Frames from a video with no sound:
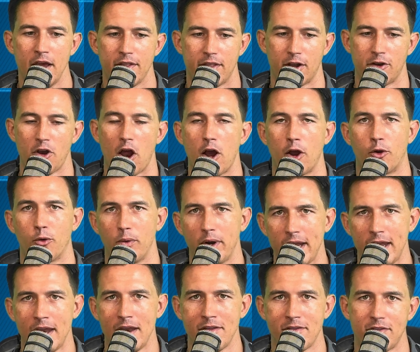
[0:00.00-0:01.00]
that
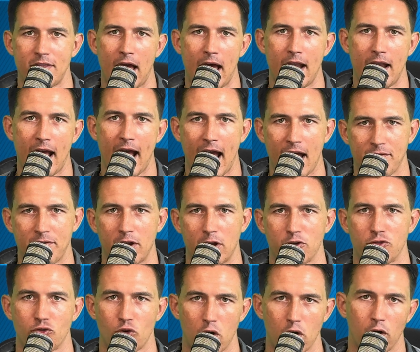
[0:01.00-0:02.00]
agrees that having a
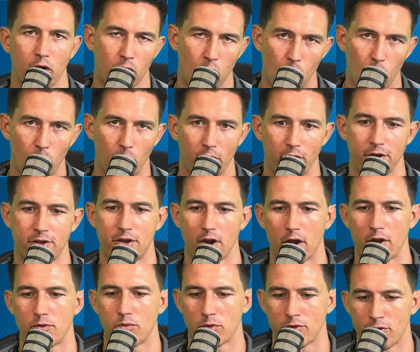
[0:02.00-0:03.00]
stronger core
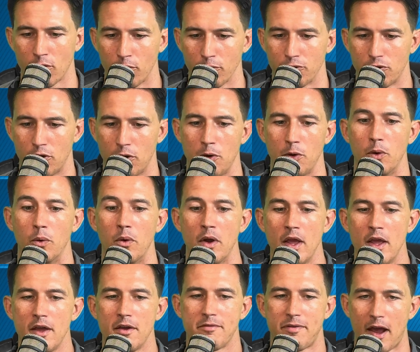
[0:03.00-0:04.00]
does result to
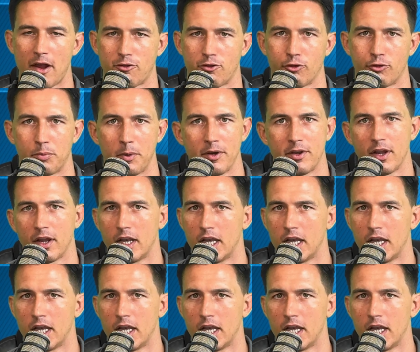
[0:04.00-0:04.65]
faster sprinting.